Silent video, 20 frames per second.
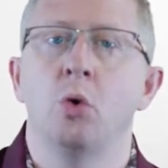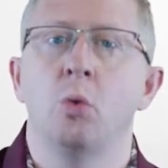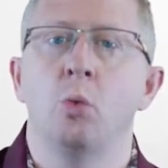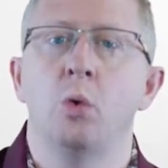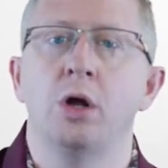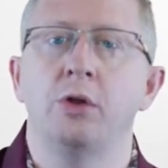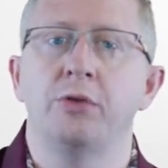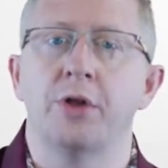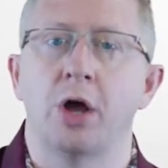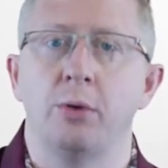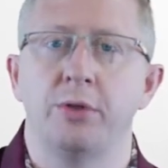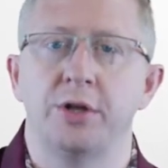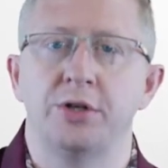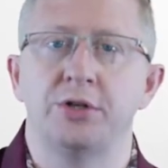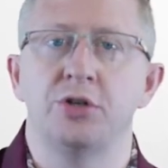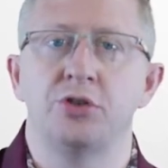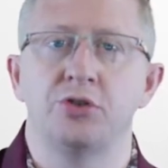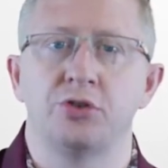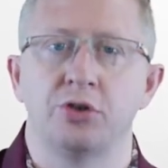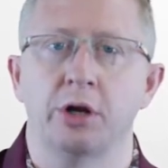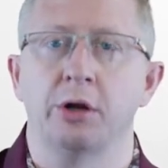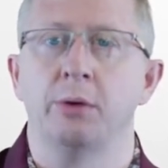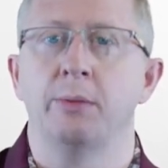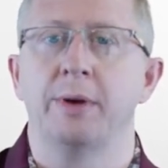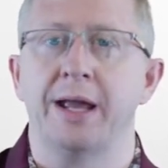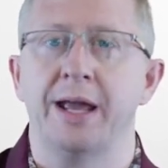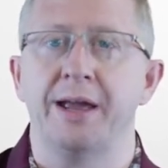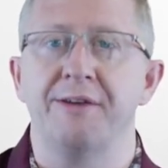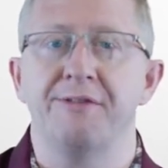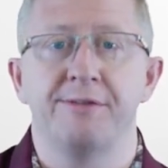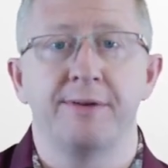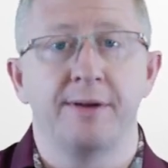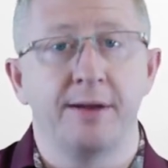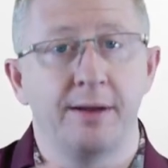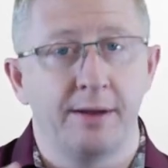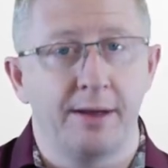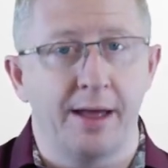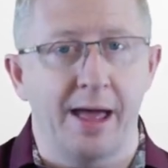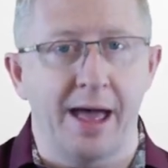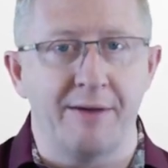We'll know this is true if
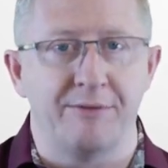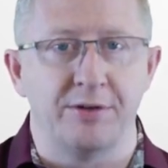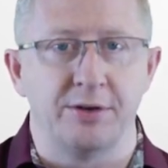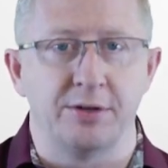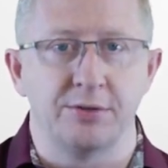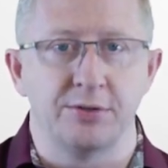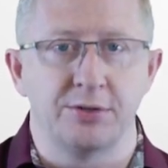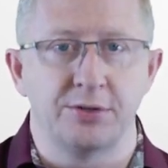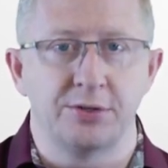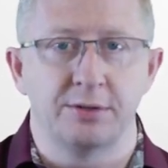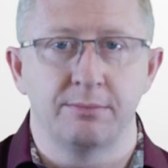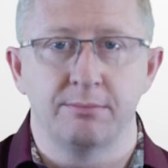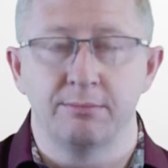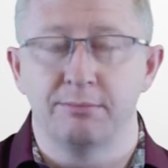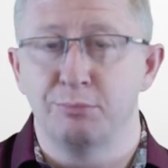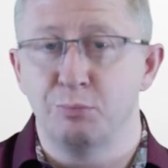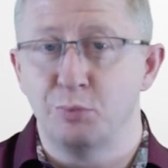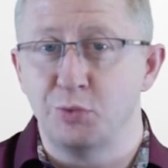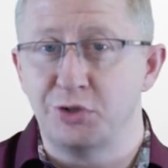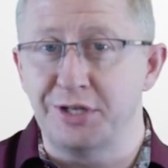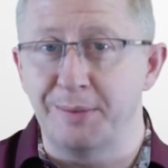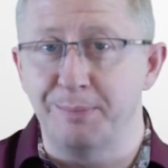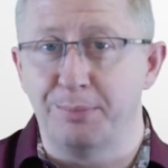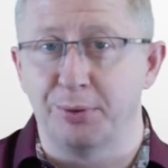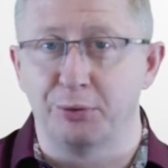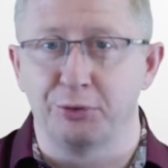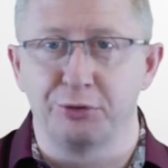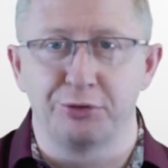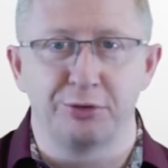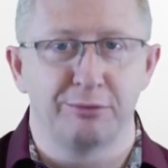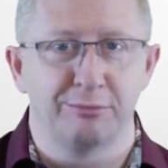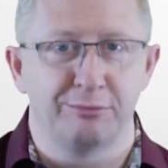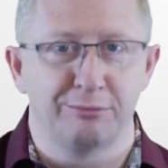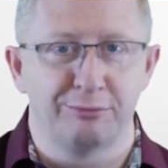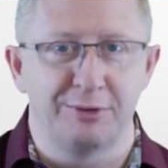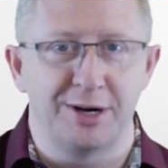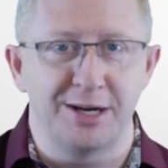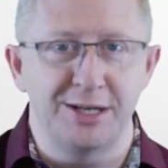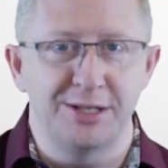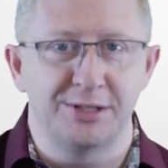evidence. Simples,
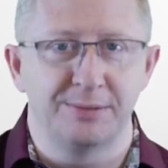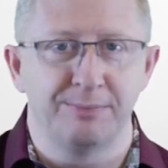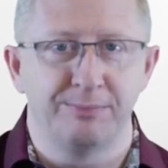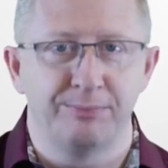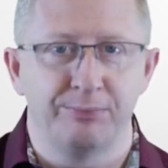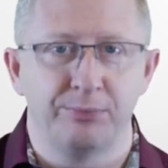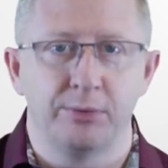right?